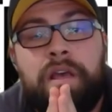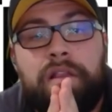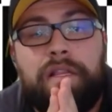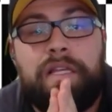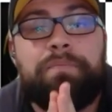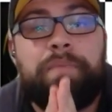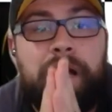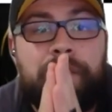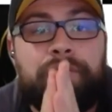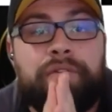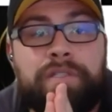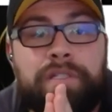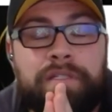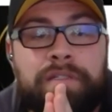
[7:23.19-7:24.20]
least path of
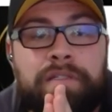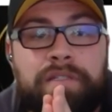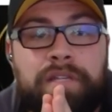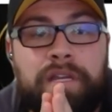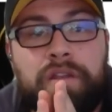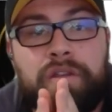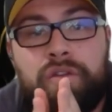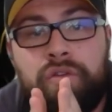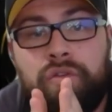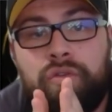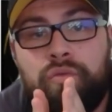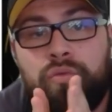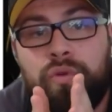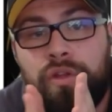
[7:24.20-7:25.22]
resistance, and
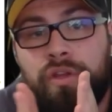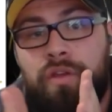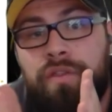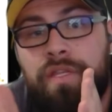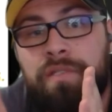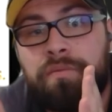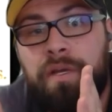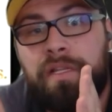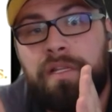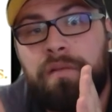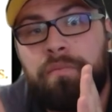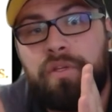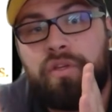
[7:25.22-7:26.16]
you want to go this way a little bit,